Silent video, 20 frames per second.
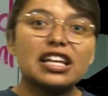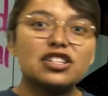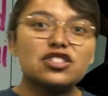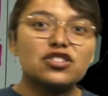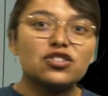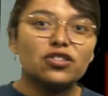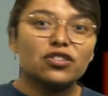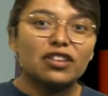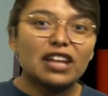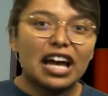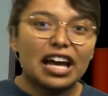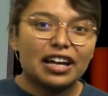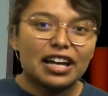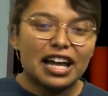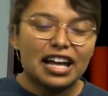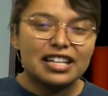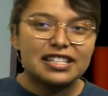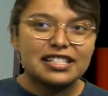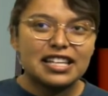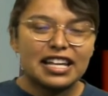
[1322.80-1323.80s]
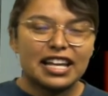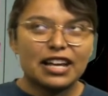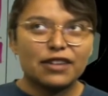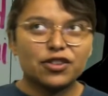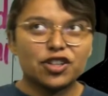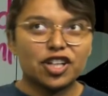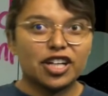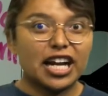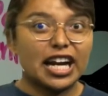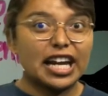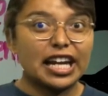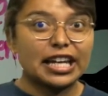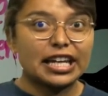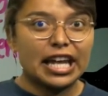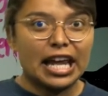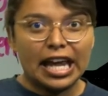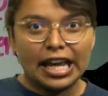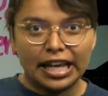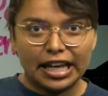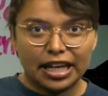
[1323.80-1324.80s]
do that, it's like if they're getting
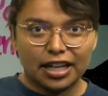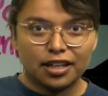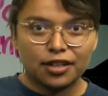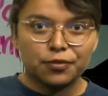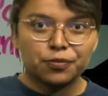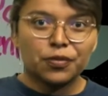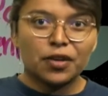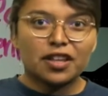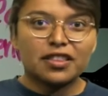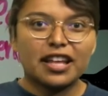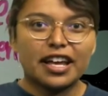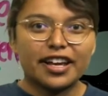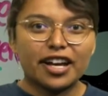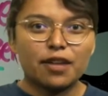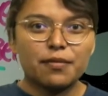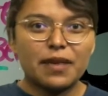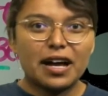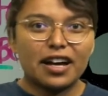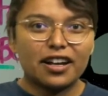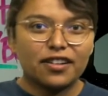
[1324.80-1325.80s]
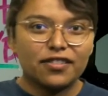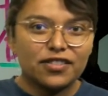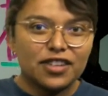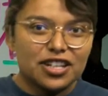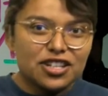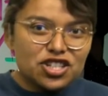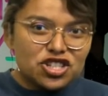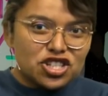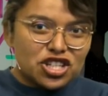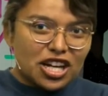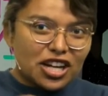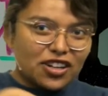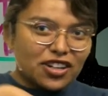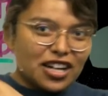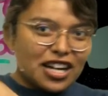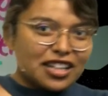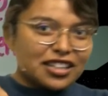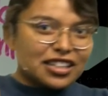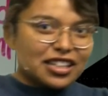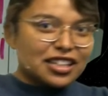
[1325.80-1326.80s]
naked. They come out of their shell
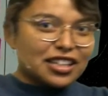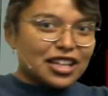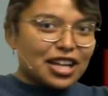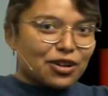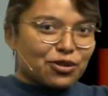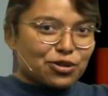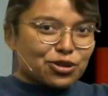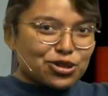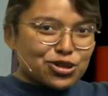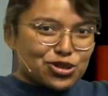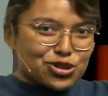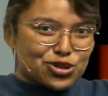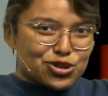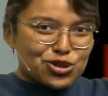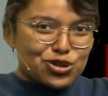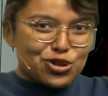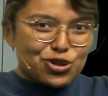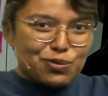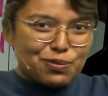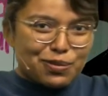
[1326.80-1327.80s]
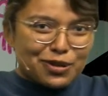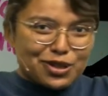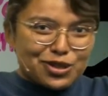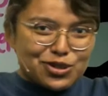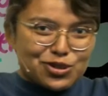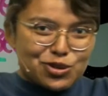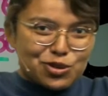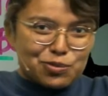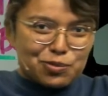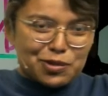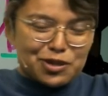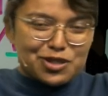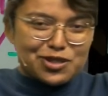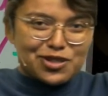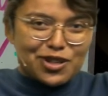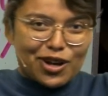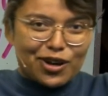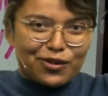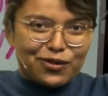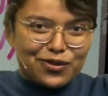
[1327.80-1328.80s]
and then they are super, super
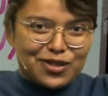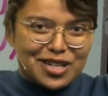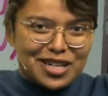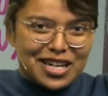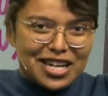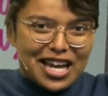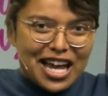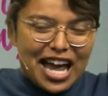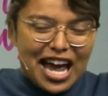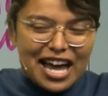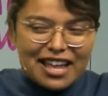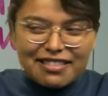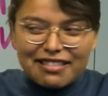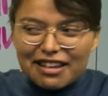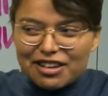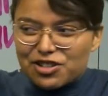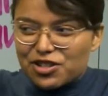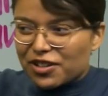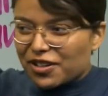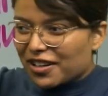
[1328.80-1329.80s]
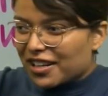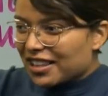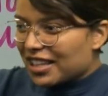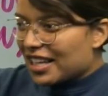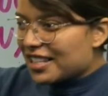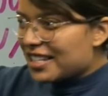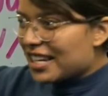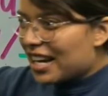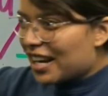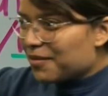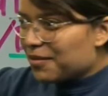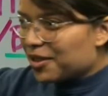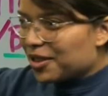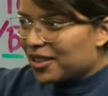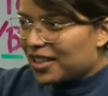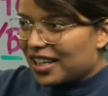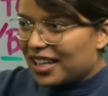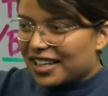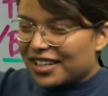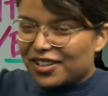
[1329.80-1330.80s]
soft. And then during that time, they're
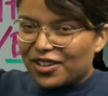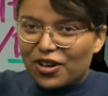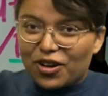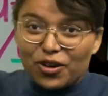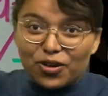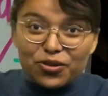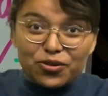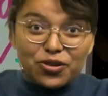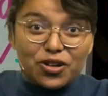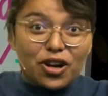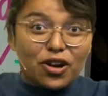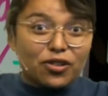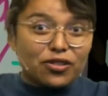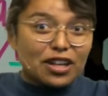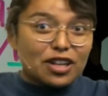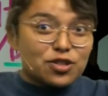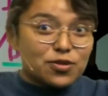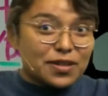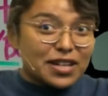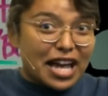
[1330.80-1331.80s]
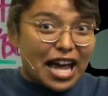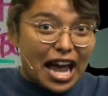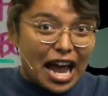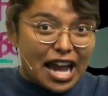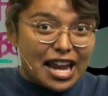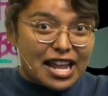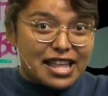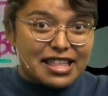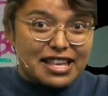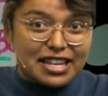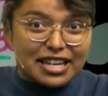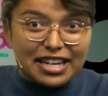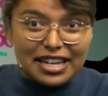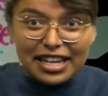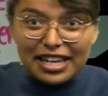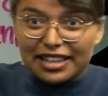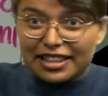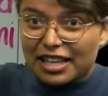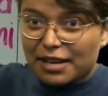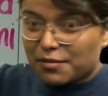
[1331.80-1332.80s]
like, oh no, that's when anything can
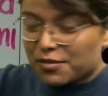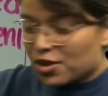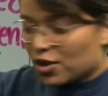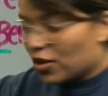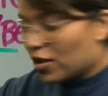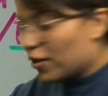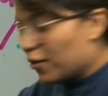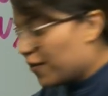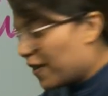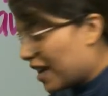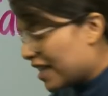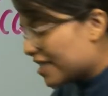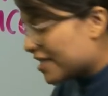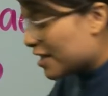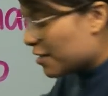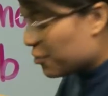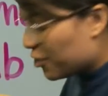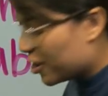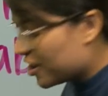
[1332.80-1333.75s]
eat them. So they'll find somewhere